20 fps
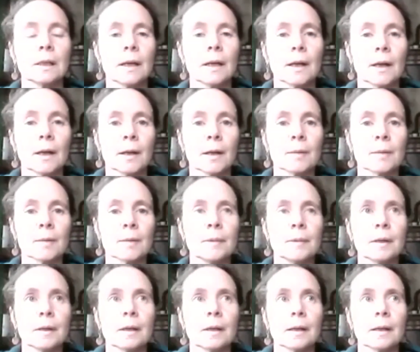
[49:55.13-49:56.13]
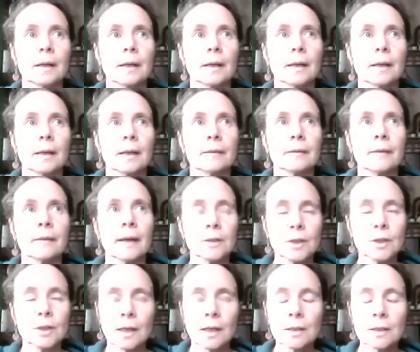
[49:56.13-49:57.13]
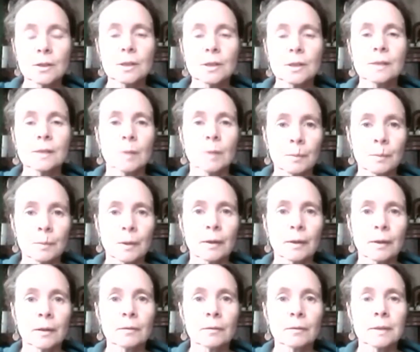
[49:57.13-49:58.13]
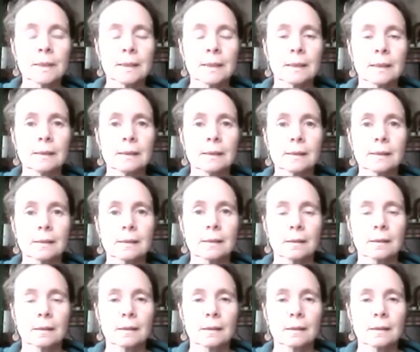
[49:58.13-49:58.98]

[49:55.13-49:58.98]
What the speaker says: That changes my priorities.